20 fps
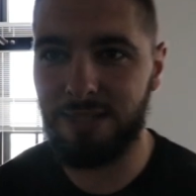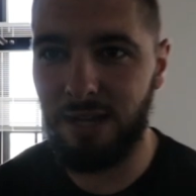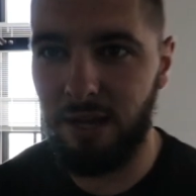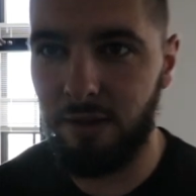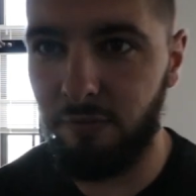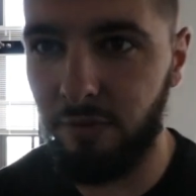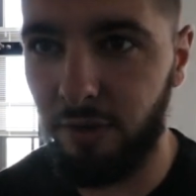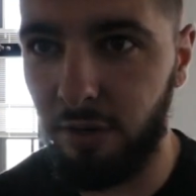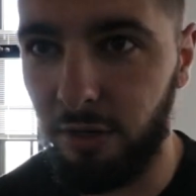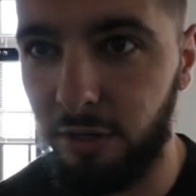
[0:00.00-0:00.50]

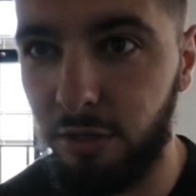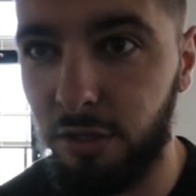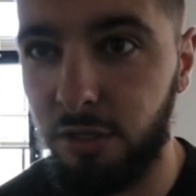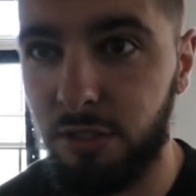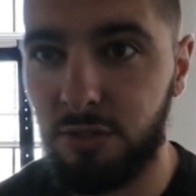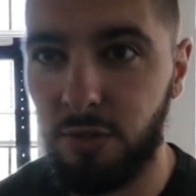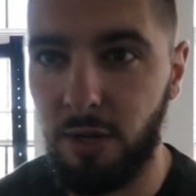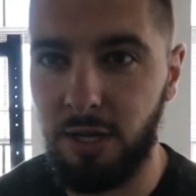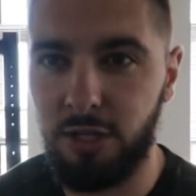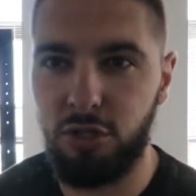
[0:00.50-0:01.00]
not very
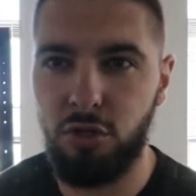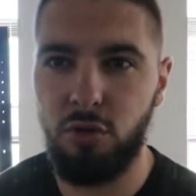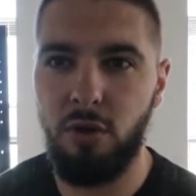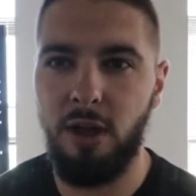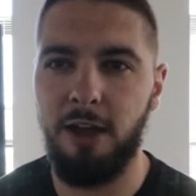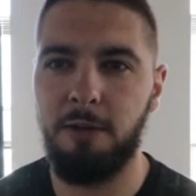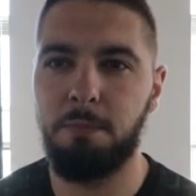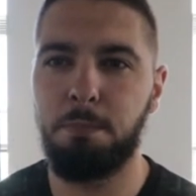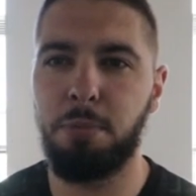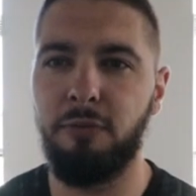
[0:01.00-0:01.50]
good. So I do
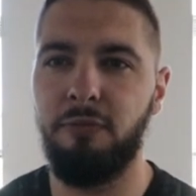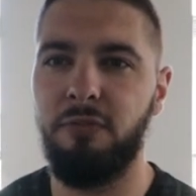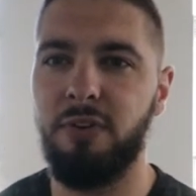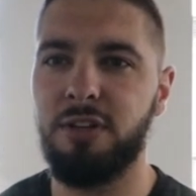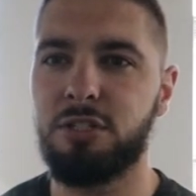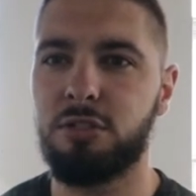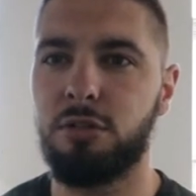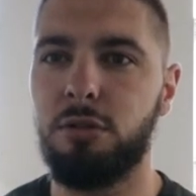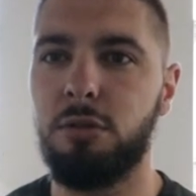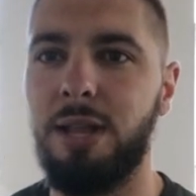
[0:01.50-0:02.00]
have
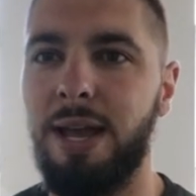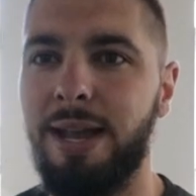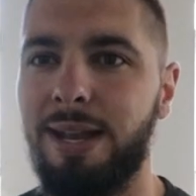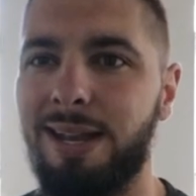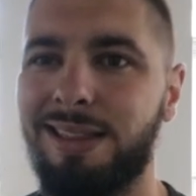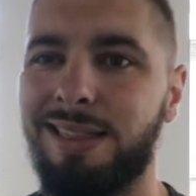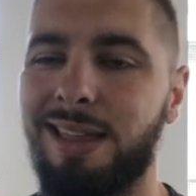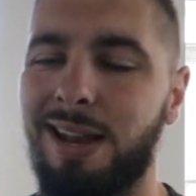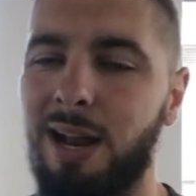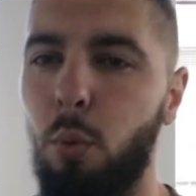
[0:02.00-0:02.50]
professional
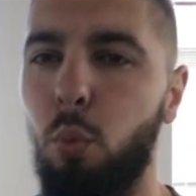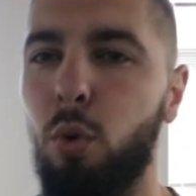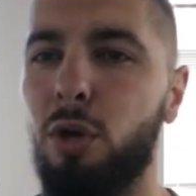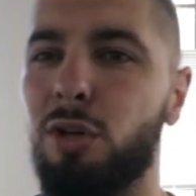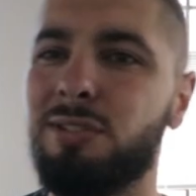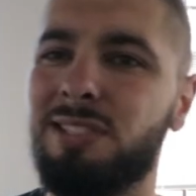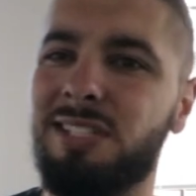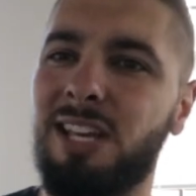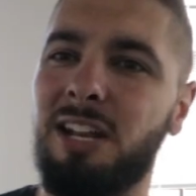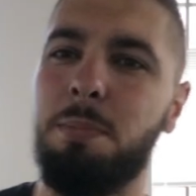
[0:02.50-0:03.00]
lighting that I will
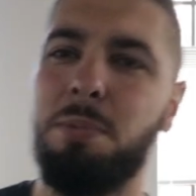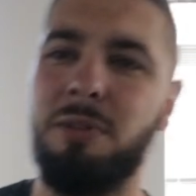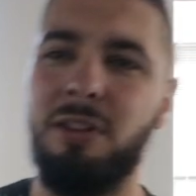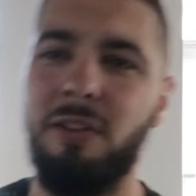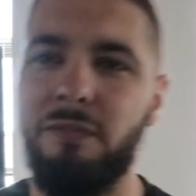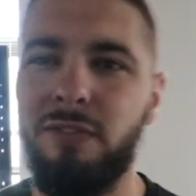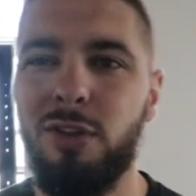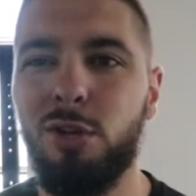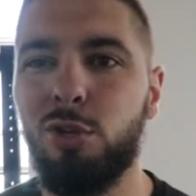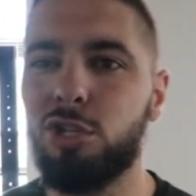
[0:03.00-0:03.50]
set up in the
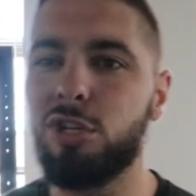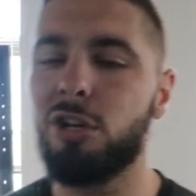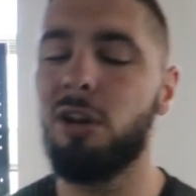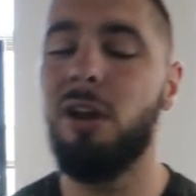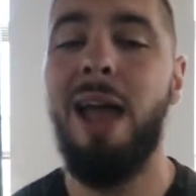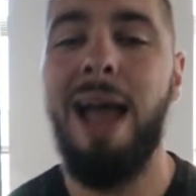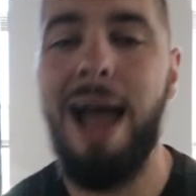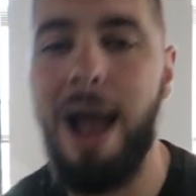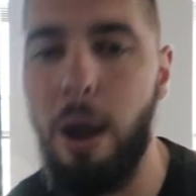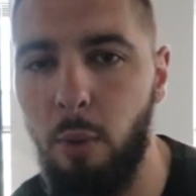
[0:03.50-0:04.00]
future.
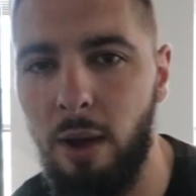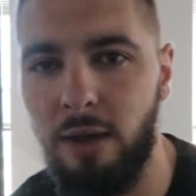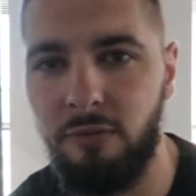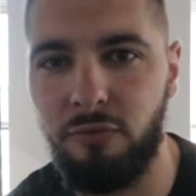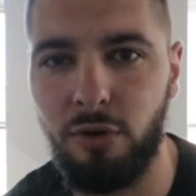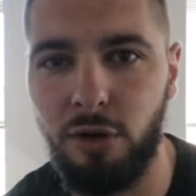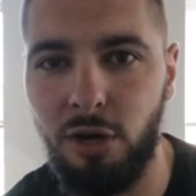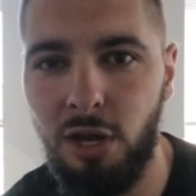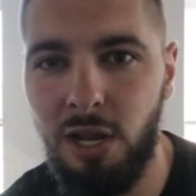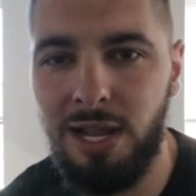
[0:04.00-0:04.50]

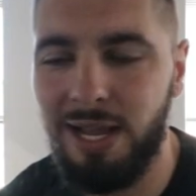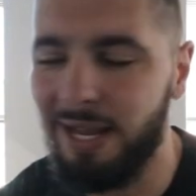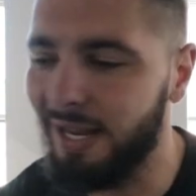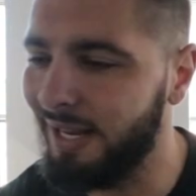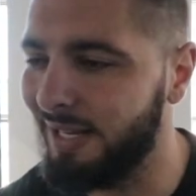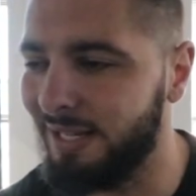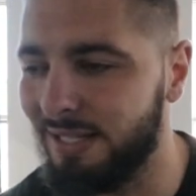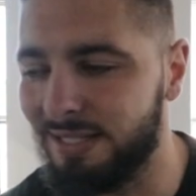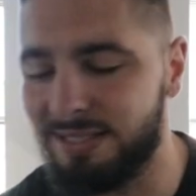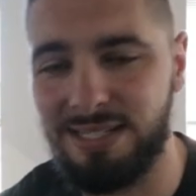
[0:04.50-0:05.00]
However,
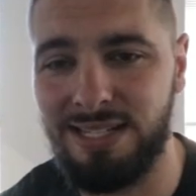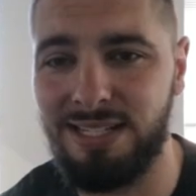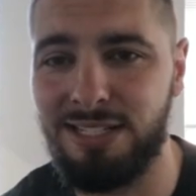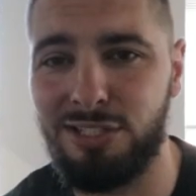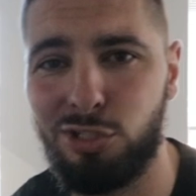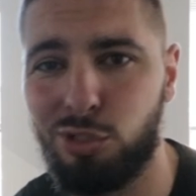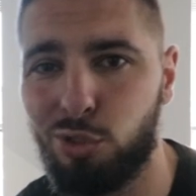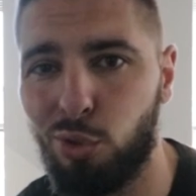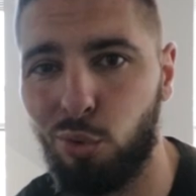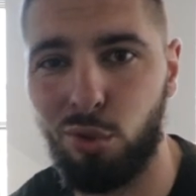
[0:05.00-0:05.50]
it is in
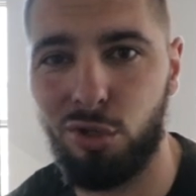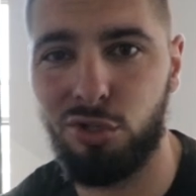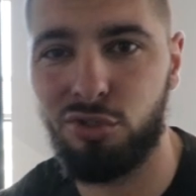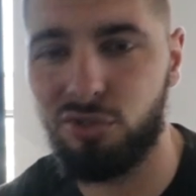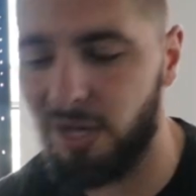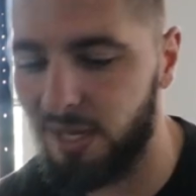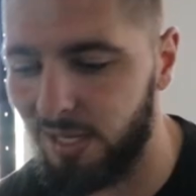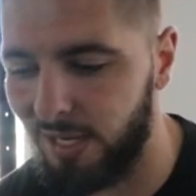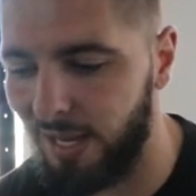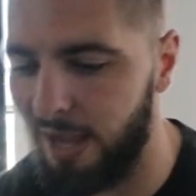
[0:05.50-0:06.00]
storage
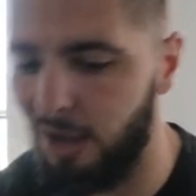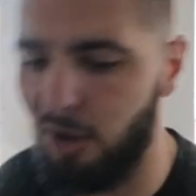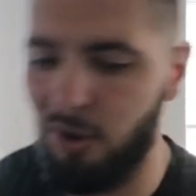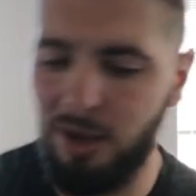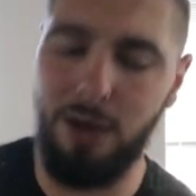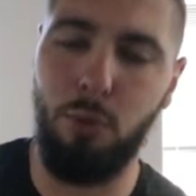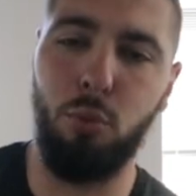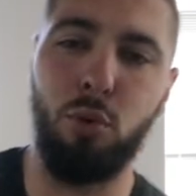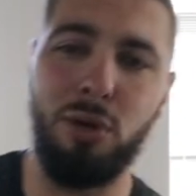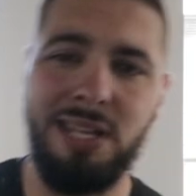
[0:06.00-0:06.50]
right now.
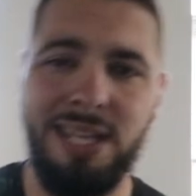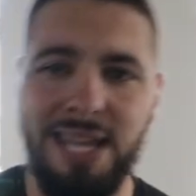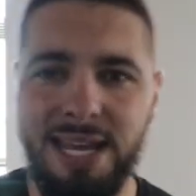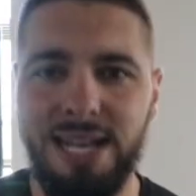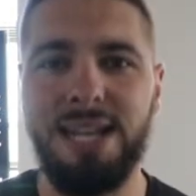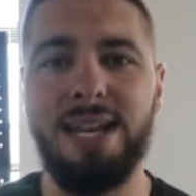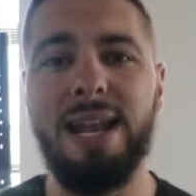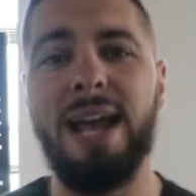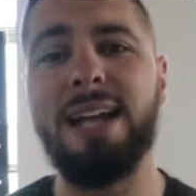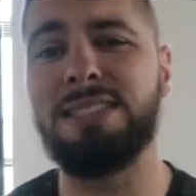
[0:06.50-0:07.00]
I will get
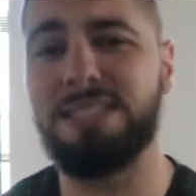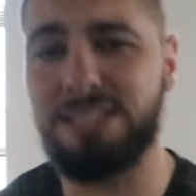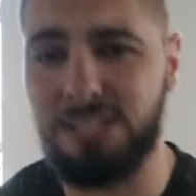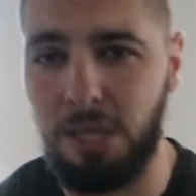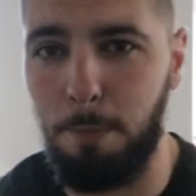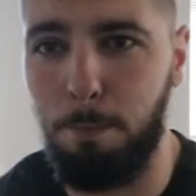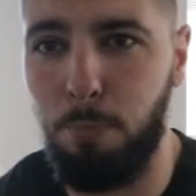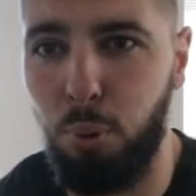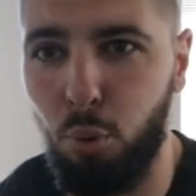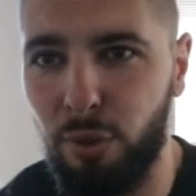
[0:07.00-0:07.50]
it at
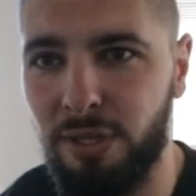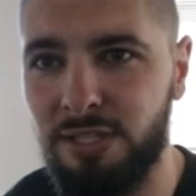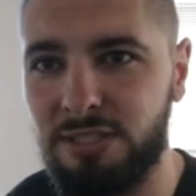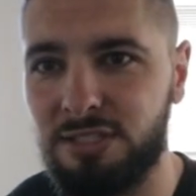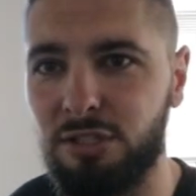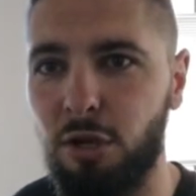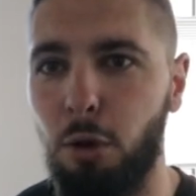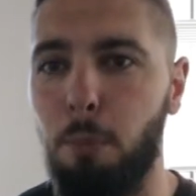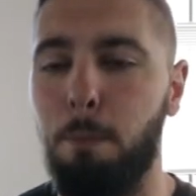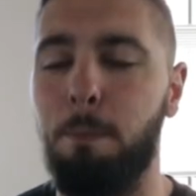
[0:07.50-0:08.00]
some point,
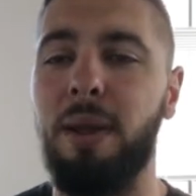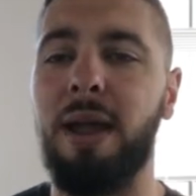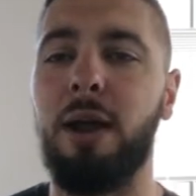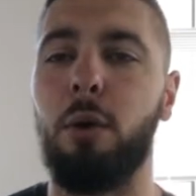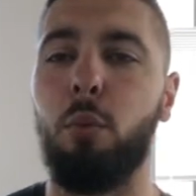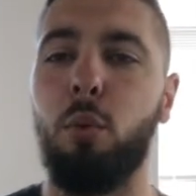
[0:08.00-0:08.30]
so bear